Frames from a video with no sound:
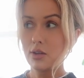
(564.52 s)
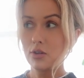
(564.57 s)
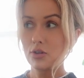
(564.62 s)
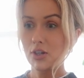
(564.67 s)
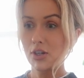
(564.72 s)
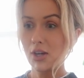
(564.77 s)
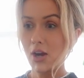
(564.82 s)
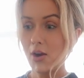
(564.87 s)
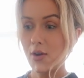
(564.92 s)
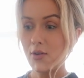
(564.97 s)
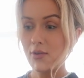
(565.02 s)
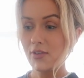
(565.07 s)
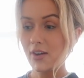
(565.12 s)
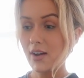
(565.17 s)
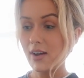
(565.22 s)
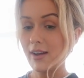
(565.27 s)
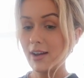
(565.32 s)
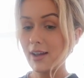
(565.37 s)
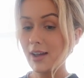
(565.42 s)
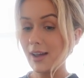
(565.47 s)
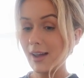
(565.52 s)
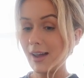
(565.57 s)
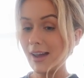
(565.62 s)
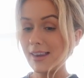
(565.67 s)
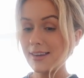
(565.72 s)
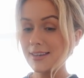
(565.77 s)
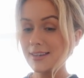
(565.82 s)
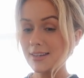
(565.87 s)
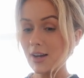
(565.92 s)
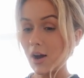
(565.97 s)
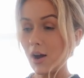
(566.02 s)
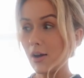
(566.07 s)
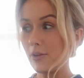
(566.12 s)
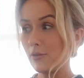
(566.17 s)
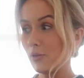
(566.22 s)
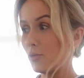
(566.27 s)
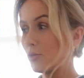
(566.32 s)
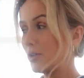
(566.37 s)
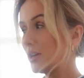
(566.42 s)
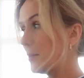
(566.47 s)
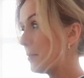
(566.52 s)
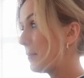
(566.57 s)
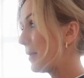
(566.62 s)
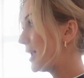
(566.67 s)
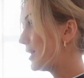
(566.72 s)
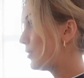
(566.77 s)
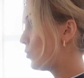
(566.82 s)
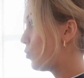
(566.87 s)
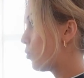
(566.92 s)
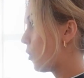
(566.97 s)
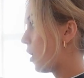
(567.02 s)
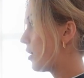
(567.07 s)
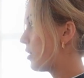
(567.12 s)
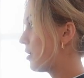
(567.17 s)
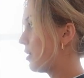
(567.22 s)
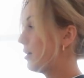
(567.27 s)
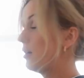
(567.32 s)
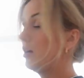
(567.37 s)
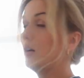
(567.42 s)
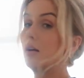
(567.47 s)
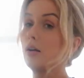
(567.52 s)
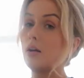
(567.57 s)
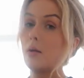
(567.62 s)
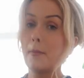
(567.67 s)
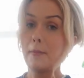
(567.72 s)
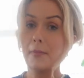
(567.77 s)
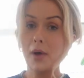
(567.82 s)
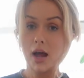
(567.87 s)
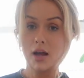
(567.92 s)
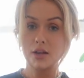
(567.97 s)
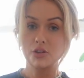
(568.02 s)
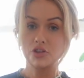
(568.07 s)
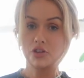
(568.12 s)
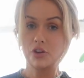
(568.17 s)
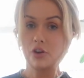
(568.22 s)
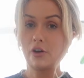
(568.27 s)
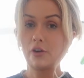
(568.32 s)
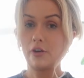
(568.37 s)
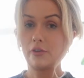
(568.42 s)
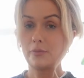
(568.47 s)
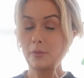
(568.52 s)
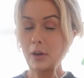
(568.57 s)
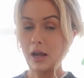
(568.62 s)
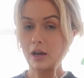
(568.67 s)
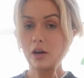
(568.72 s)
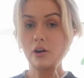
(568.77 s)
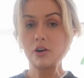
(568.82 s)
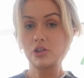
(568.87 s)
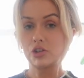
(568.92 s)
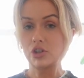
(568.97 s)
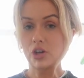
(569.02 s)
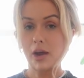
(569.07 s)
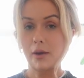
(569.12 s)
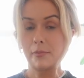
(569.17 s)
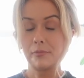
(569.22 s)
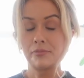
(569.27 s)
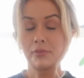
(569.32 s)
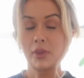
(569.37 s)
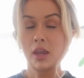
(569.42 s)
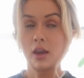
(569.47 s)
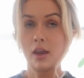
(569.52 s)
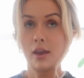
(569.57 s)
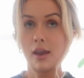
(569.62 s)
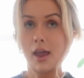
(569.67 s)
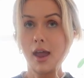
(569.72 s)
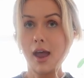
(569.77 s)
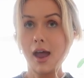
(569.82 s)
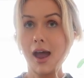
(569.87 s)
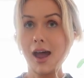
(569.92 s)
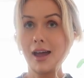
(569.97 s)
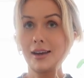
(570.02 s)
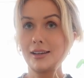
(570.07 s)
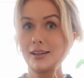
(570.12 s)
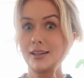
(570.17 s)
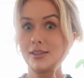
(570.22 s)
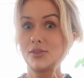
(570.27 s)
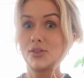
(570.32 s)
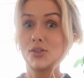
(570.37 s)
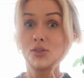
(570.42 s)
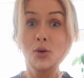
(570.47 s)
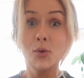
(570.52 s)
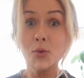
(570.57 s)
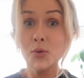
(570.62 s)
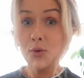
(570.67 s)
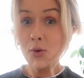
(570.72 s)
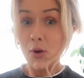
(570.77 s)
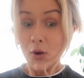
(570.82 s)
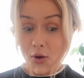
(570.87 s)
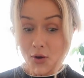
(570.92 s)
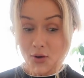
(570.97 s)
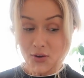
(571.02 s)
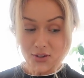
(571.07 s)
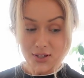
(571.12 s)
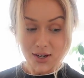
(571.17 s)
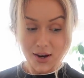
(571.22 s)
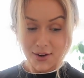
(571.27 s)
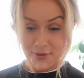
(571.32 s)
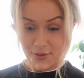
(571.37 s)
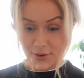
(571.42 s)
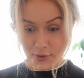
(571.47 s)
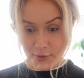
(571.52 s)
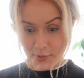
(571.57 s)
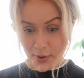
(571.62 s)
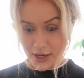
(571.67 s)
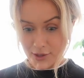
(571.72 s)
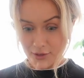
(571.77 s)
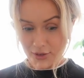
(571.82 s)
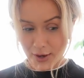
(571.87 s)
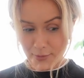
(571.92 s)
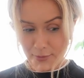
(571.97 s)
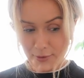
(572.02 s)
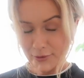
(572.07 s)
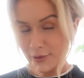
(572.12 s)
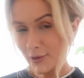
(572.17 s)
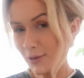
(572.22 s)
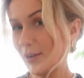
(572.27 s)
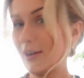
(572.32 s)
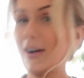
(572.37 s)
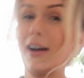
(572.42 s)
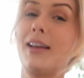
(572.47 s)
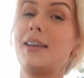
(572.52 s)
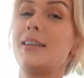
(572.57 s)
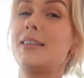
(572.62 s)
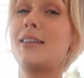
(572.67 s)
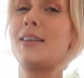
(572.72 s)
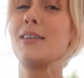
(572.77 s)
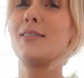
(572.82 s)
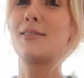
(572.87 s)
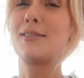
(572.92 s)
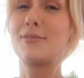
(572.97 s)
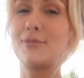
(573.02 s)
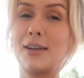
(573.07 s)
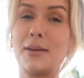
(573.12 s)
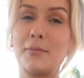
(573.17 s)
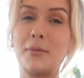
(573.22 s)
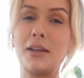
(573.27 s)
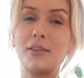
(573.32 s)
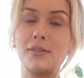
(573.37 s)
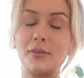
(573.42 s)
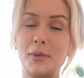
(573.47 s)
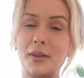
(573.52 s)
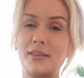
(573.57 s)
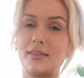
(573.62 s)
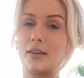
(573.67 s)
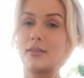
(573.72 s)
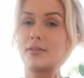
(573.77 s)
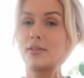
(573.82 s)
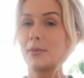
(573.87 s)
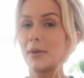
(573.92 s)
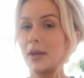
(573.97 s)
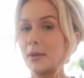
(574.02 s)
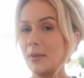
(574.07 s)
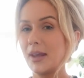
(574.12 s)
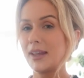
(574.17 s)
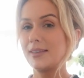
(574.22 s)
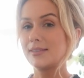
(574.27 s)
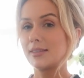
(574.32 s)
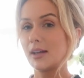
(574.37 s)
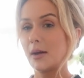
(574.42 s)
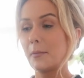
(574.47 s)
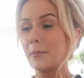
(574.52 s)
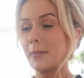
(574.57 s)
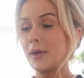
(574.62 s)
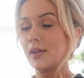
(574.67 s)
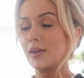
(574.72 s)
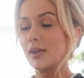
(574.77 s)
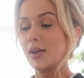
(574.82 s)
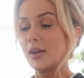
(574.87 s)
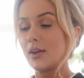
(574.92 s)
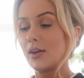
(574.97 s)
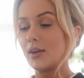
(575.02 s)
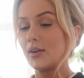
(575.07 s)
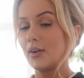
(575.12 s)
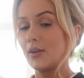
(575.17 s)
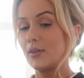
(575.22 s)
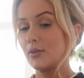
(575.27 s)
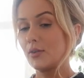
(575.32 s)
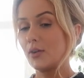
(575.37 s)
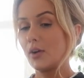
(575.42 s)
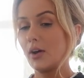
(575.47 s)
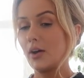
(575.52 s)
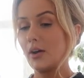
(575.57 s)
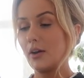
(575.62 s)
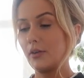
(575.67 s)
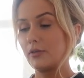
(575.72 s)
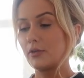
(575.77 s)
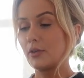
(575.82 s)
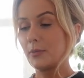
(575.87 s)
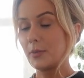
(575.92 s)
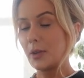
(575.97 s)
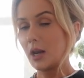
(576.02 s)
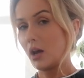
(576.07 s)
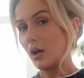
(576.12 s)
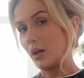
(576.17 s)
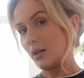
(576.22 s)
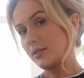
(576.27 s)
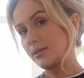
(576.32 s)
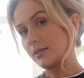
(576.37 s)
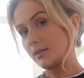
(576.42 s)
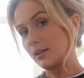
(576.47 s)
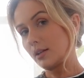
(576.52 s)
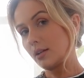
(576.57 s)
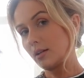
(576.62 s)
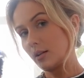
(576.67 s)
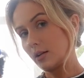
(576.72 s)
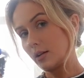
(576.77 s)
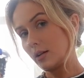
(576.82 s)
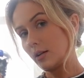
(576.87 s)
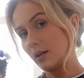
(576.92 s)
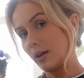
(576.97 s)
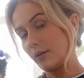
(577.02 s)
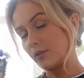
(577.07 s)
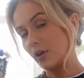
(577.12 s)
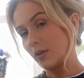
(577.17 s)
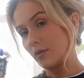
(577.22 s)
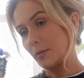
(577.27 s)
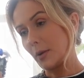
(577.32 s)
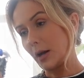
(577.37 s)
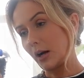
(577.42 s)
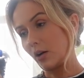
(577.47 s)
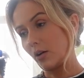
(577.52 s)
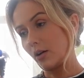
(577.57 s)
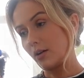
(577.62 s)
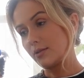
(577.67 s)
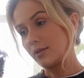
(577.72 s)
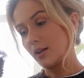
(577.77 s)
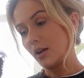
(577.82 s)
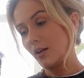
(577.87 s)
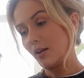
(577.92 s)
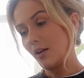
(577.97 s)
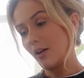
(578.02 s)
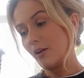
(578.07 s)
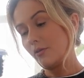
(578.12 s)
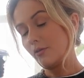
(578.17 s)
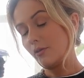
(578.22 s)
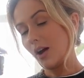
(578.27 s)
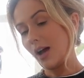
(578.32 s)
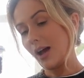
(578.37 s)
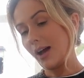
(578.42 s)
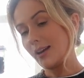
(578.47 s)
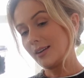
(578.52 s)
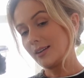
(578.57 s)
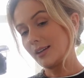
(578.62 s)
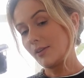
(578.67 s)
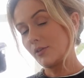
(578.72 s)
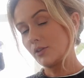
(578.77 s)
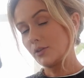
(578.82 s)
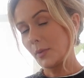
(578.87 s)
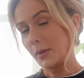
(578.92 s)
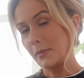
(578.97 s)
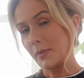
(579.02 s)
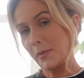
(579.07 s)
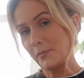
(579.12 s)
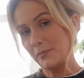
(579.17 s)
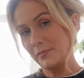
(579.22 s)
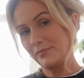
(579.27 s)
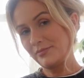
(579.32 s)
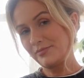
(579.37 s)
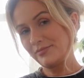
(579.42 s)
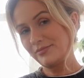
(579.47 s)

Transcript: took it over, and I've already made one batch of blackcurrant jam and it is so good. I've never made jam before and I was really pleased with myself, so I'm gonna make some from the last leftover blackcurrants and give it to my mum.